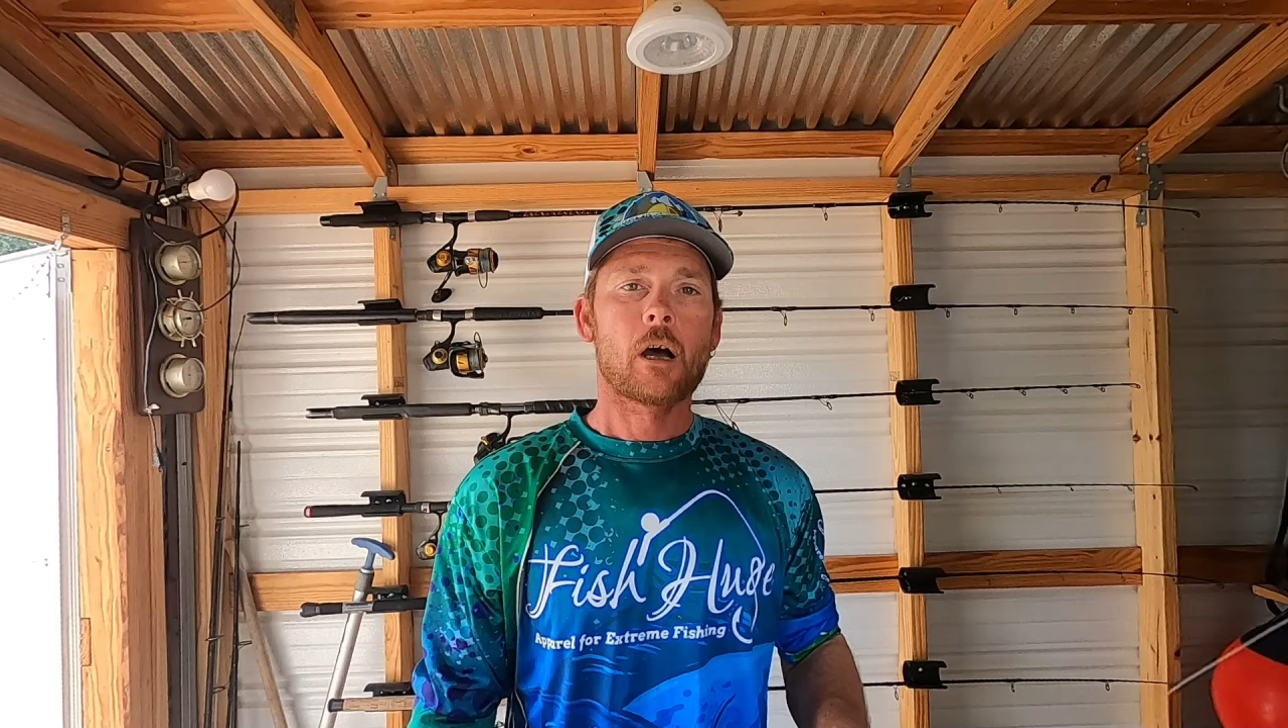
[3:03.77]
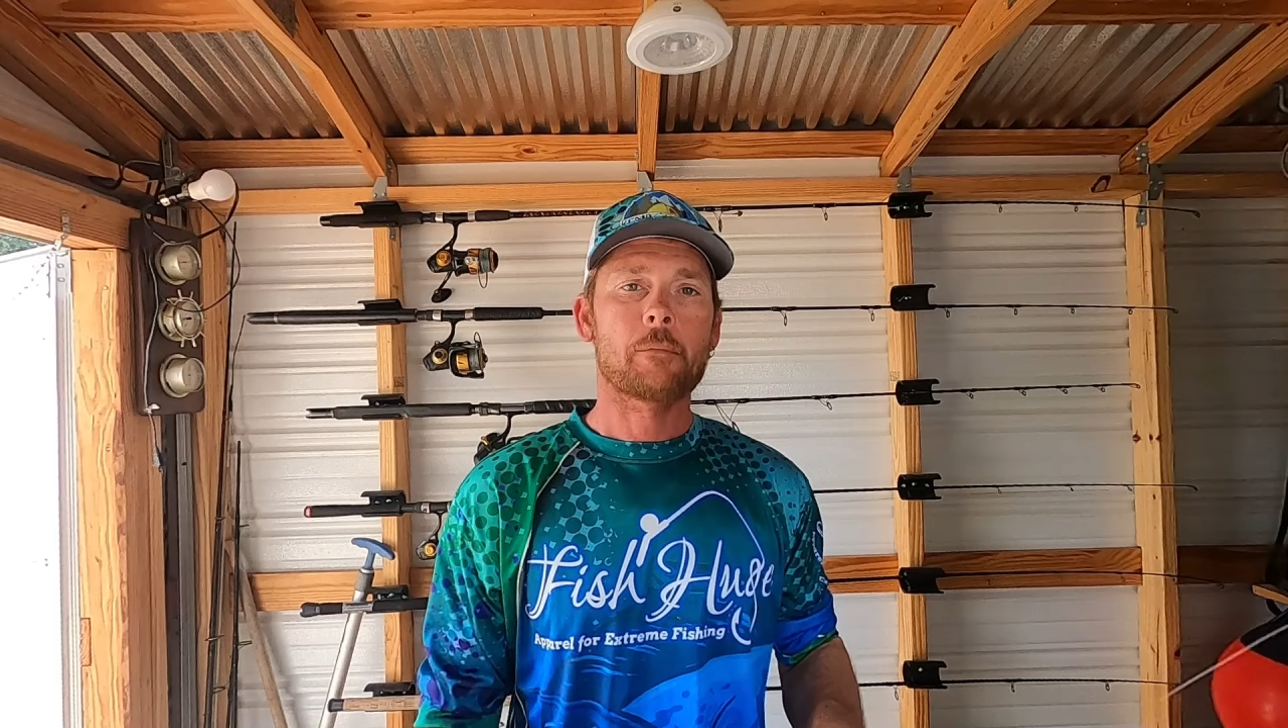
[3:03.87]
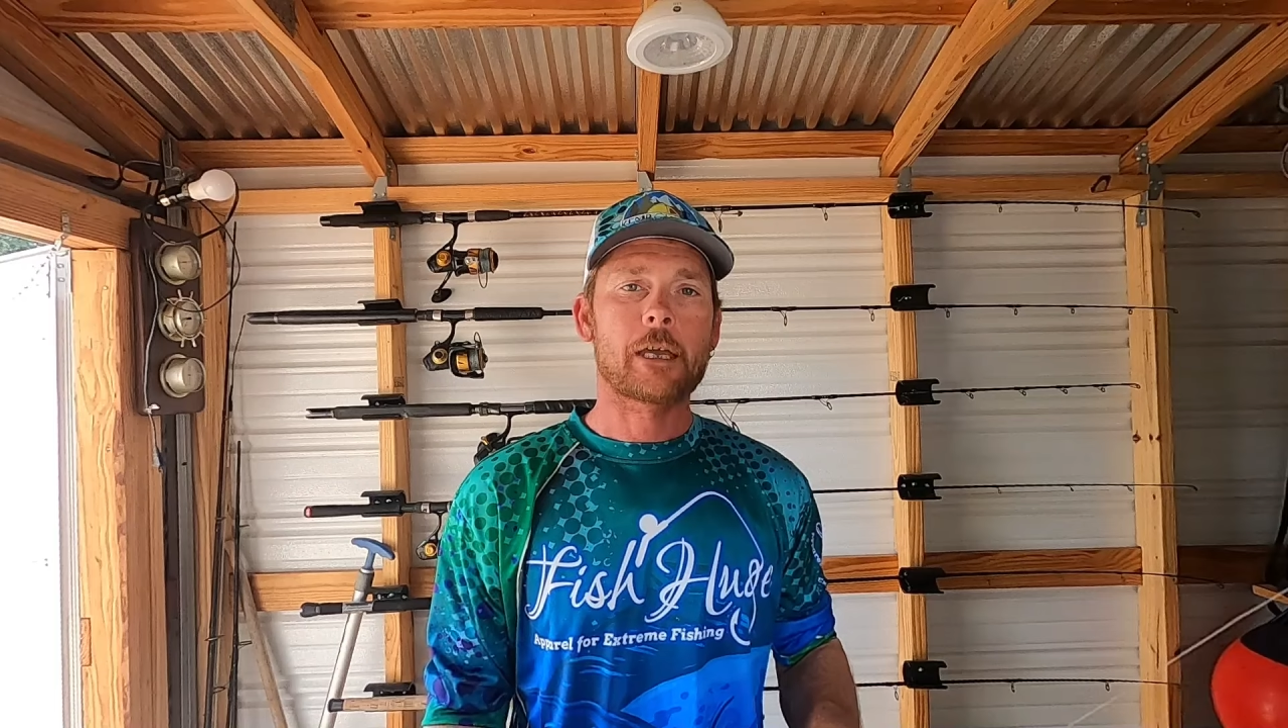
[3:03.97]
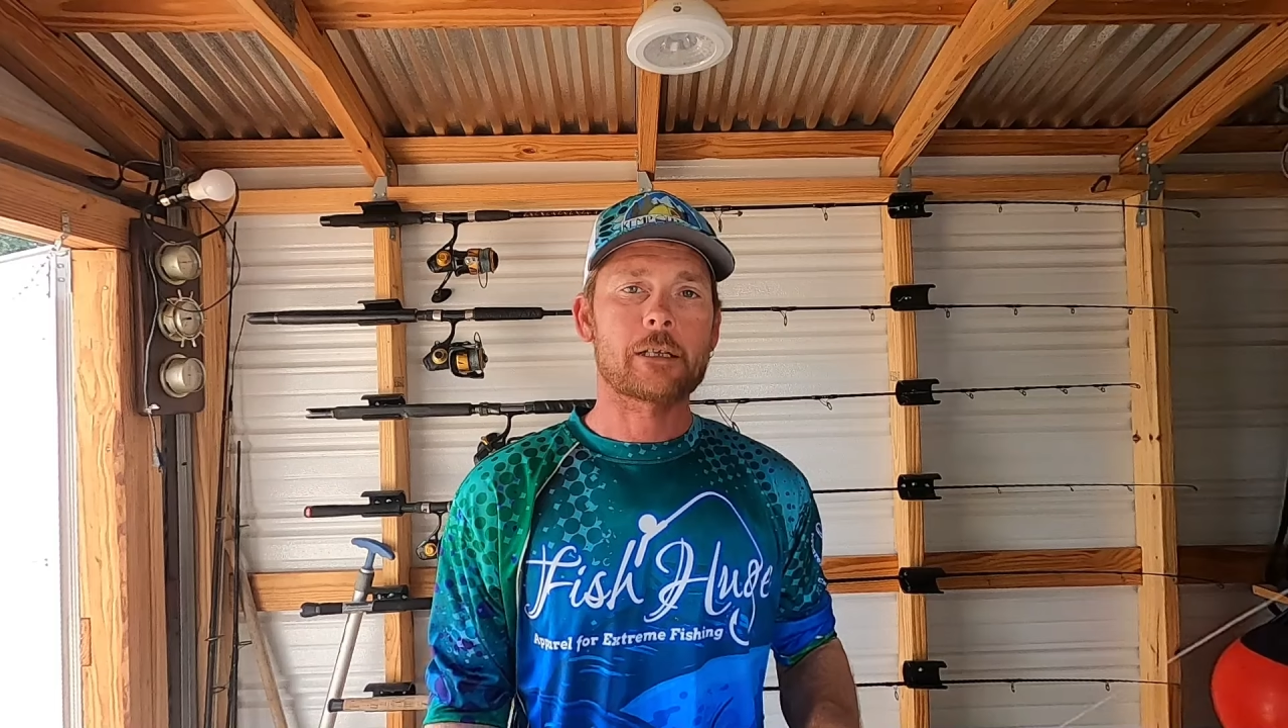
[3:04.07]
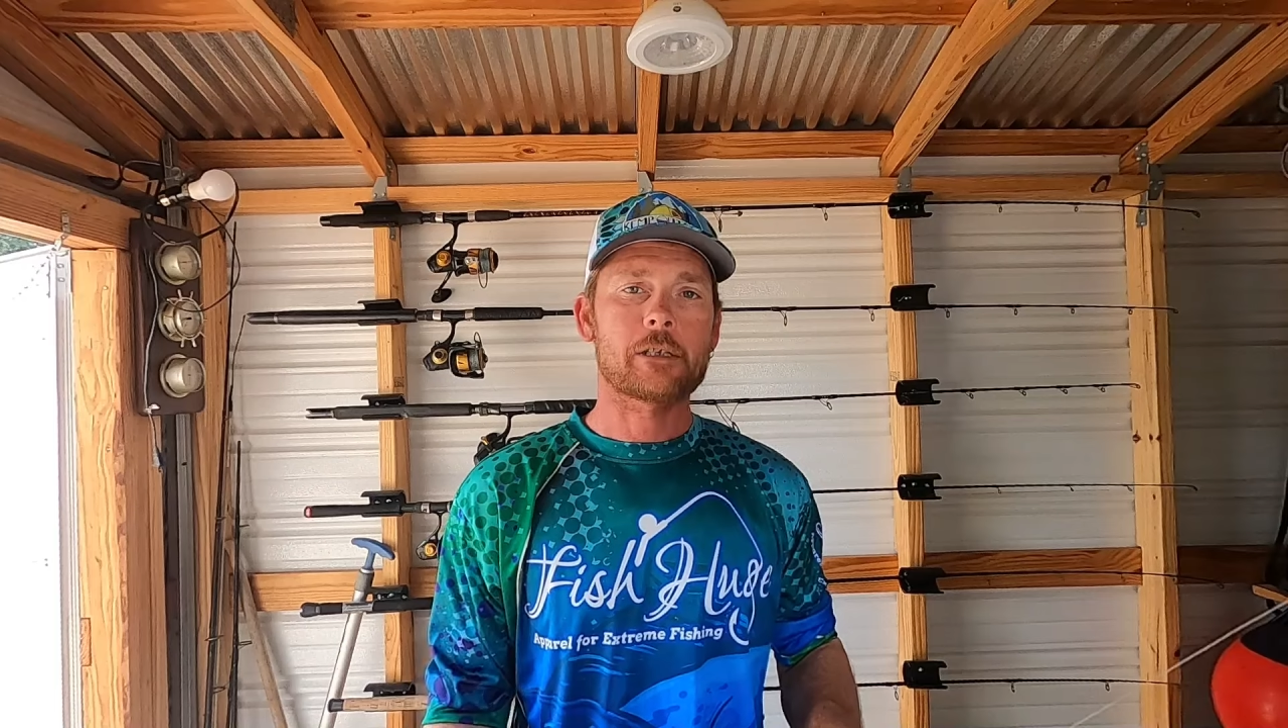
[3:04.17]

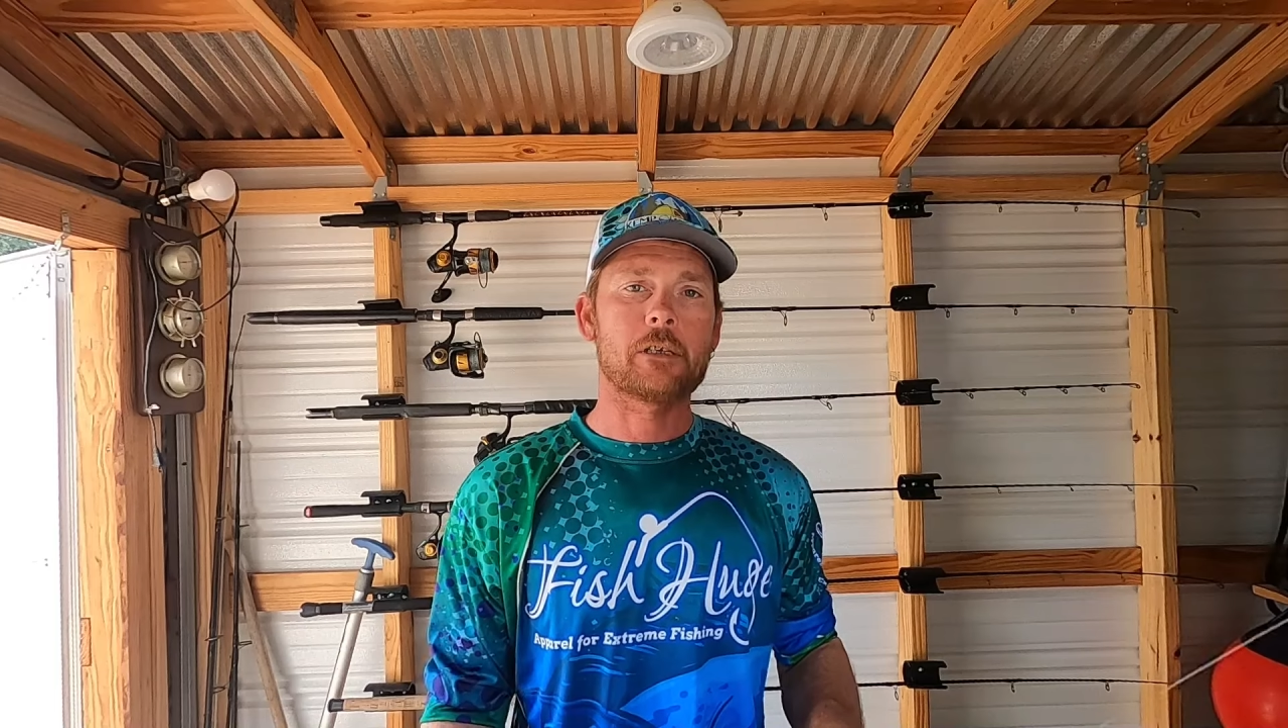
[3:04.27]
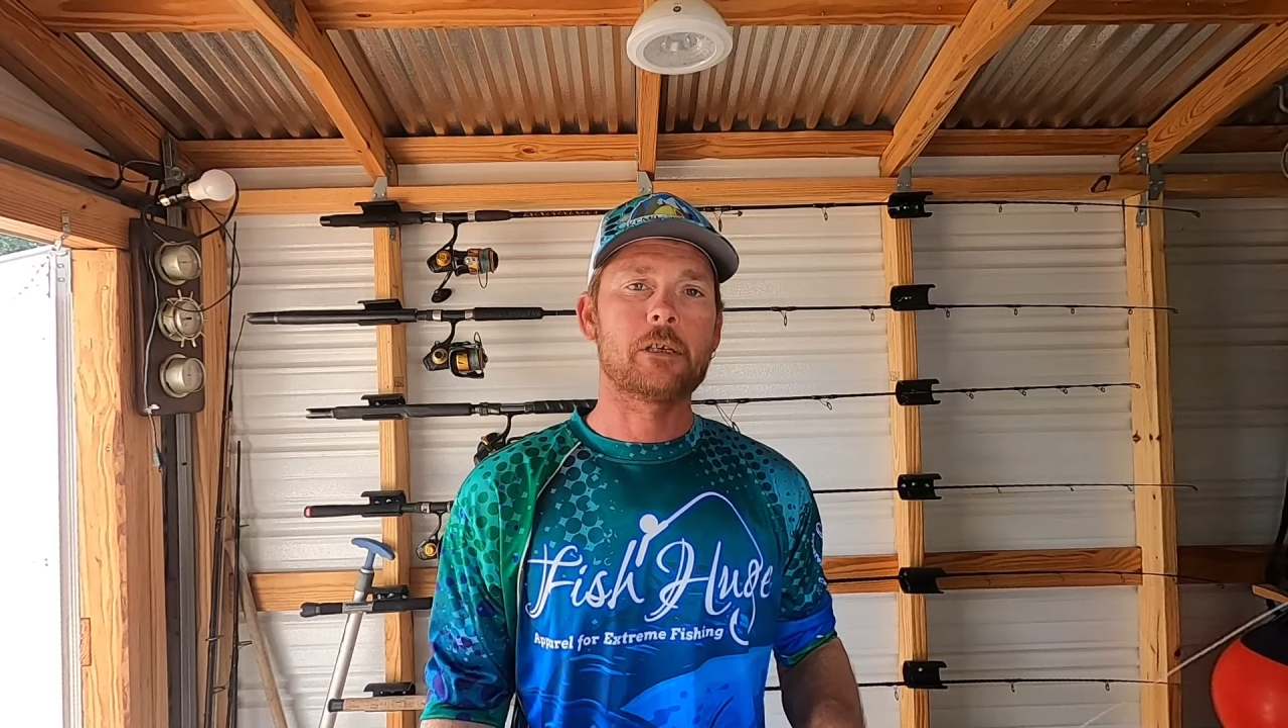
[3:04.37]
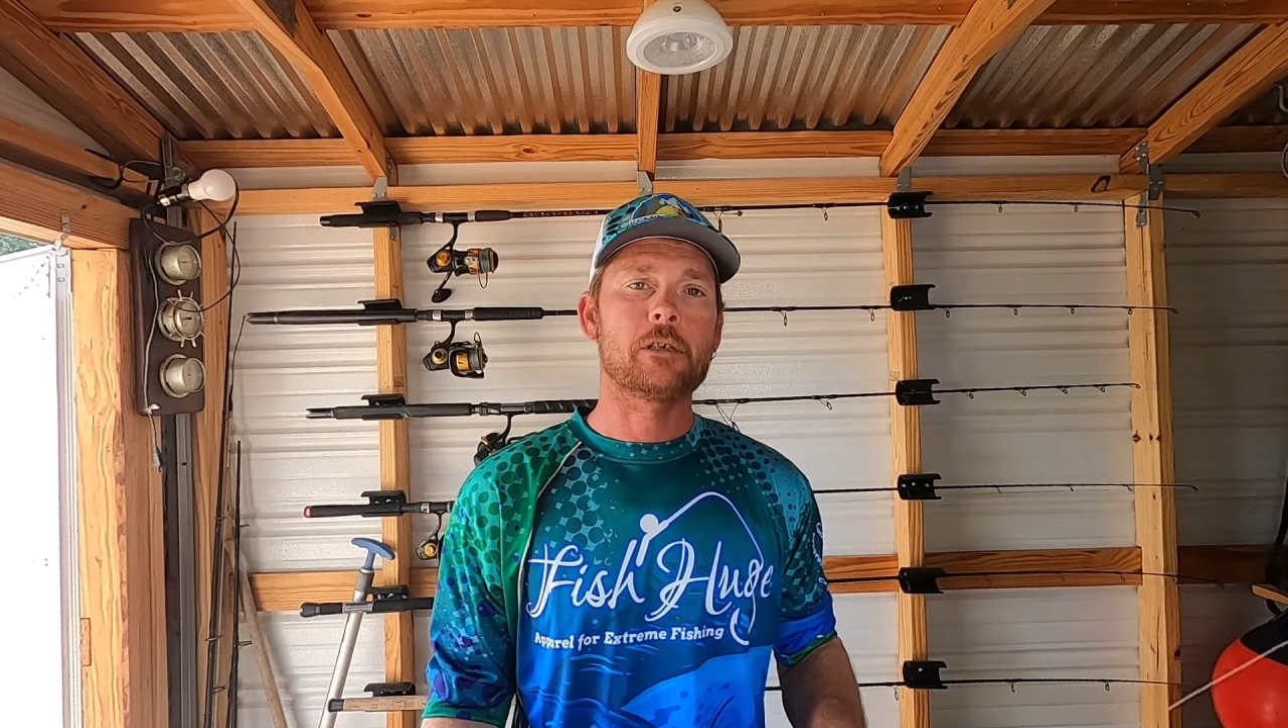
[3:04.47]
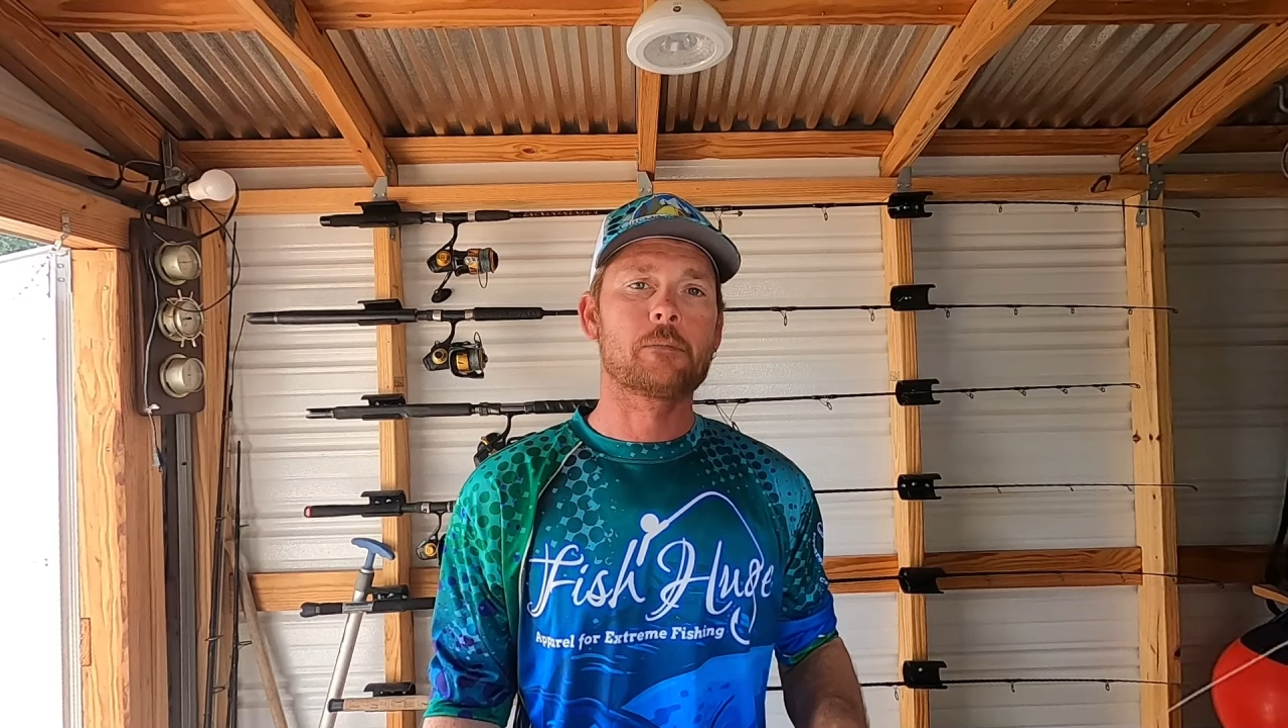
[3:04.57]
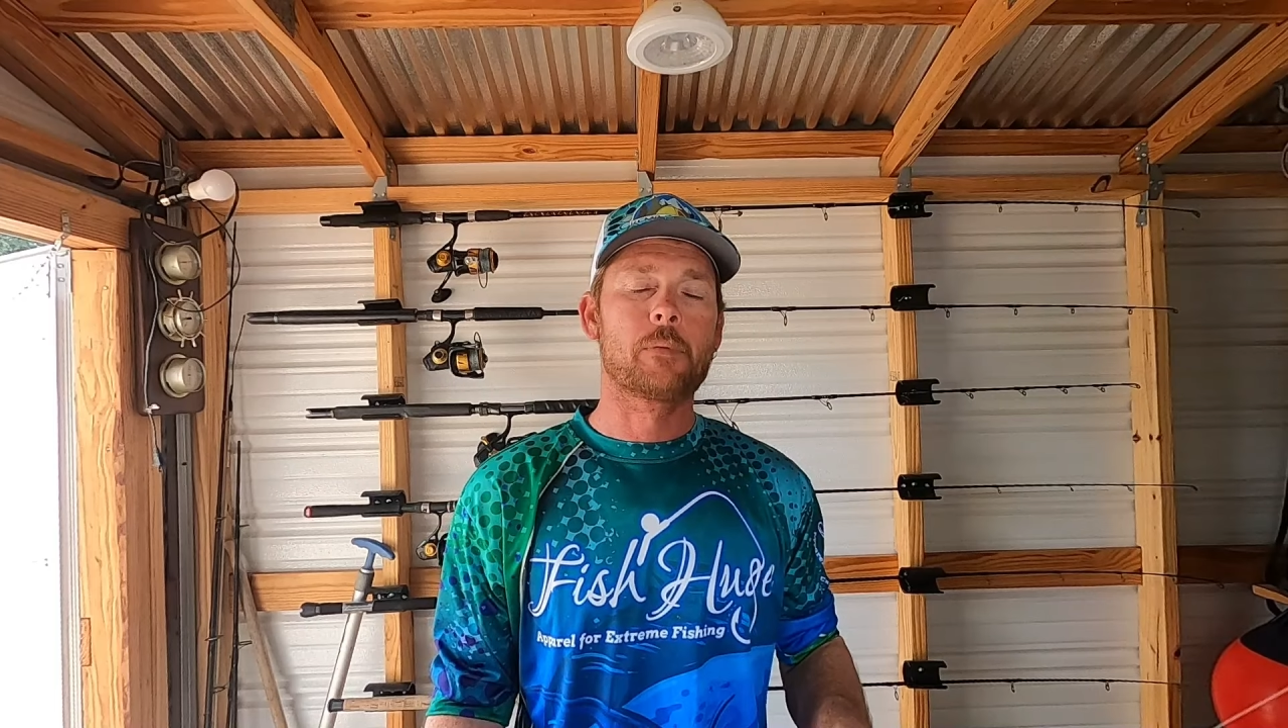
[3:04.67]
I'm
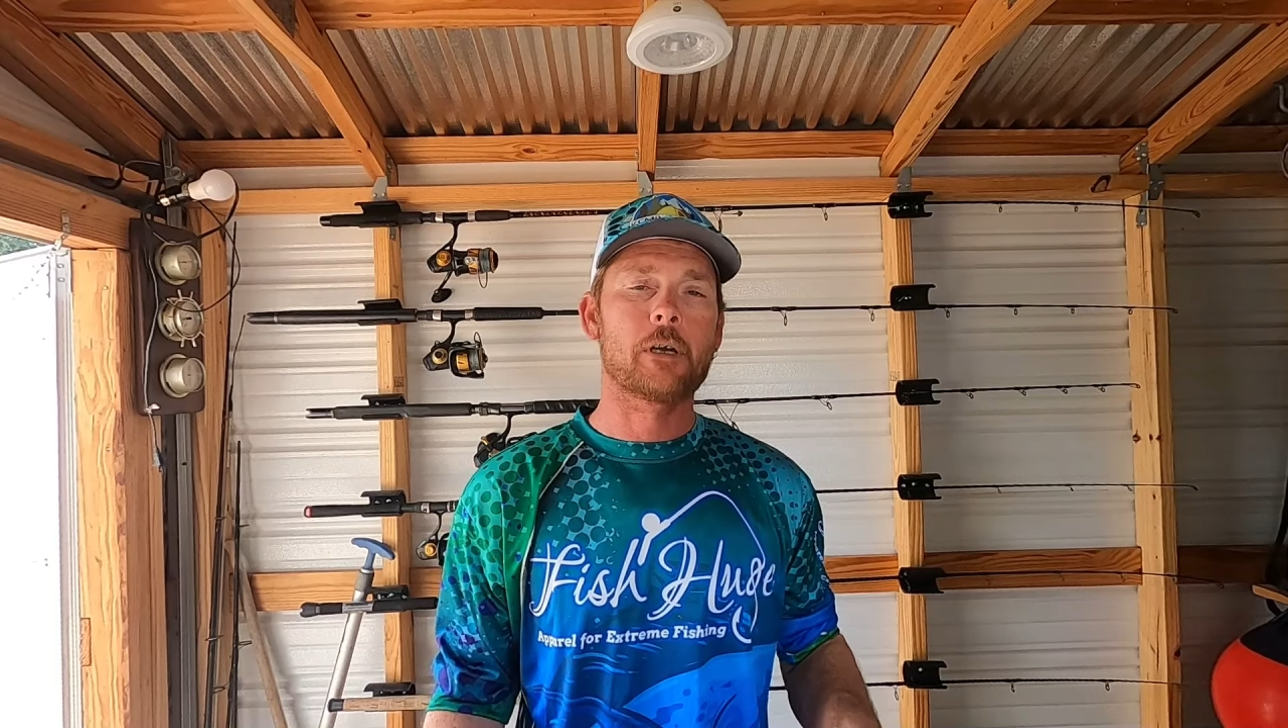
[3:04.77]
catching these